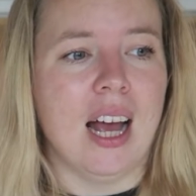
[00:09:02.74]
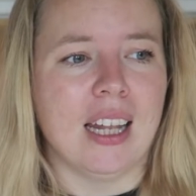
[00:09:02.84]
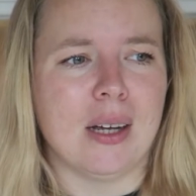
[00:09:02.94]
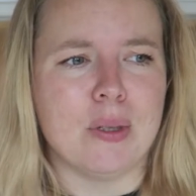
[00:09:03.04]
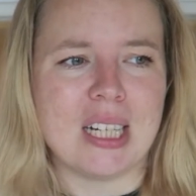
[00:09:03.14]

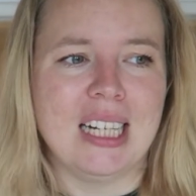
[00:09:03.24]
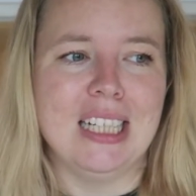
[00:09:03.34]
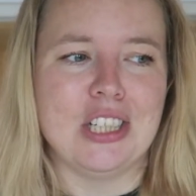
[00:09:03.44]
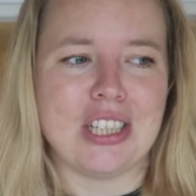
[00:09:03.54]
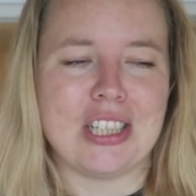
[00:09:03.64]
and that was
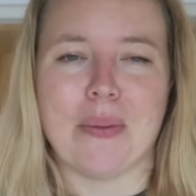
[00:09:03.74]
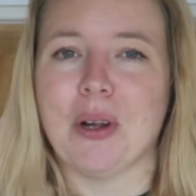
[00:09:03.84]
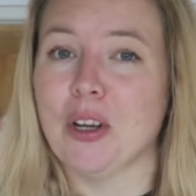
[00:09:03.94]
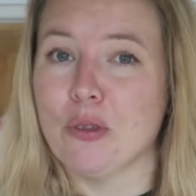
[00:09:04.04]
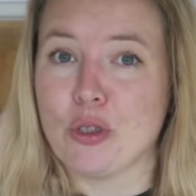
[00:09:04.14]
clearly just some
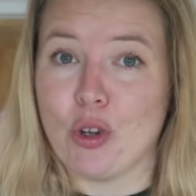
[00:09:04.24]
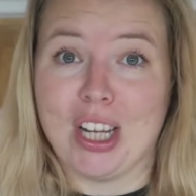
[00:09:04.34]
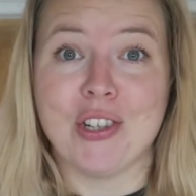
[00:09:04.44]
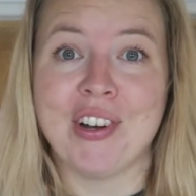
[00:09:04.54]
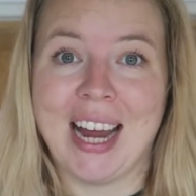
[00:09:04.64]
kind of
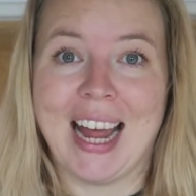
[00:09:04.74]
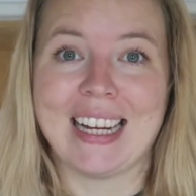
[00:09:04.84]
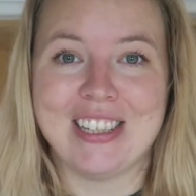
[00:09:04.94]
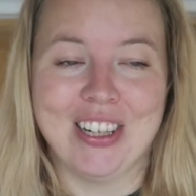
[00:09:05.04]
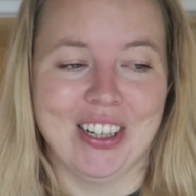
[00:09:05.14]
stress
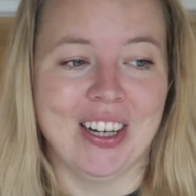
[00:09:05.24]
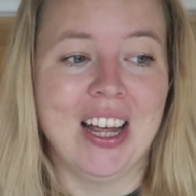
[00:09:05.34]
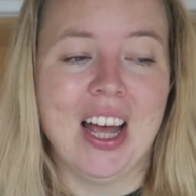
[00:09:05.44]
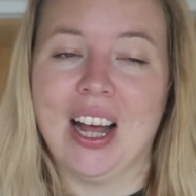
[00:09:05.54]
reaction.